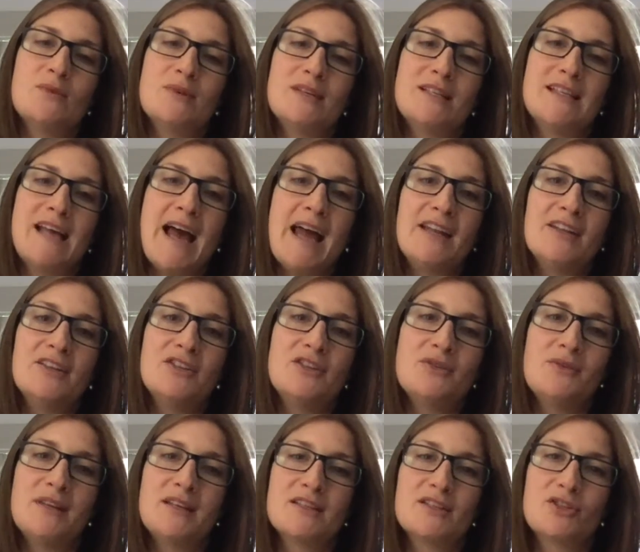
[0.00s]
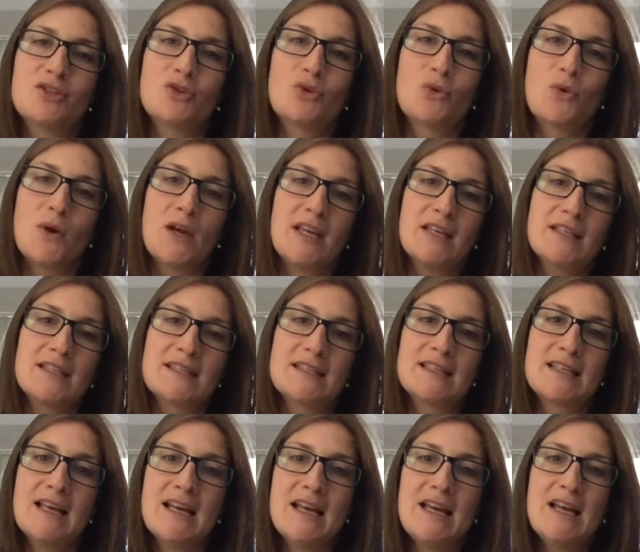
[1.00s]
was attitude is a
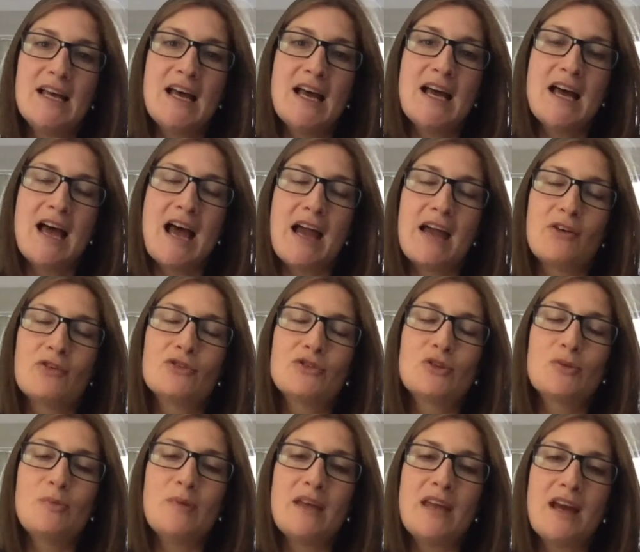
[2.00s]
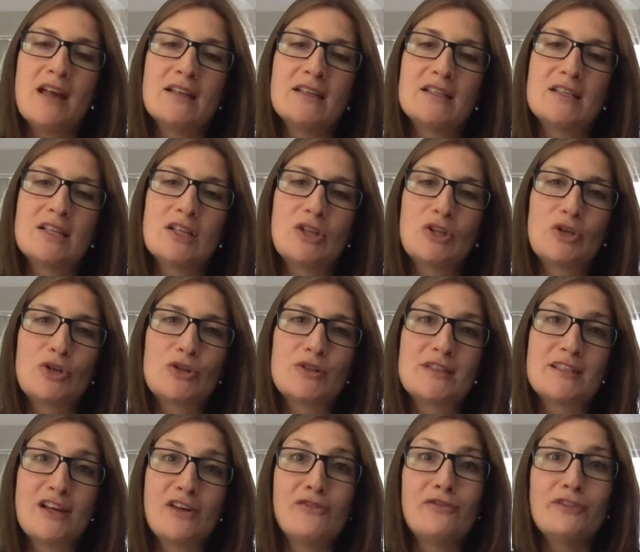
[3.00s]
choice. I also began to learn
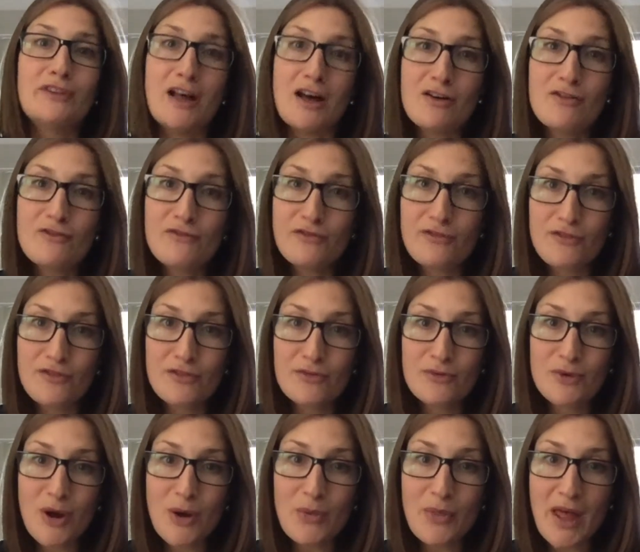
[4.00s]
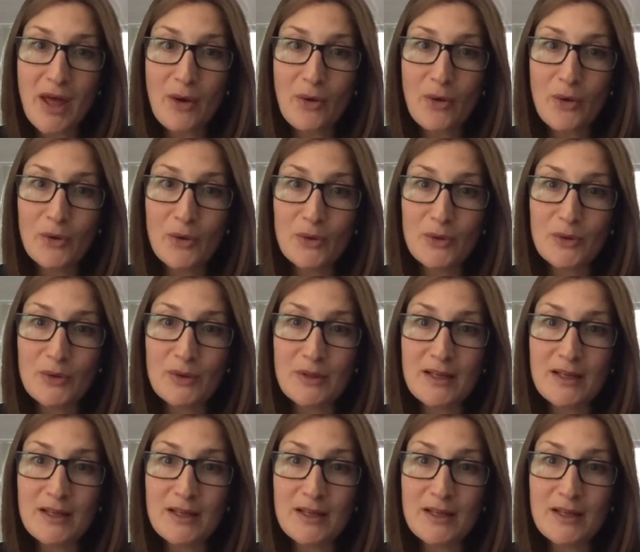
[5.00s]
self-love throughout that whole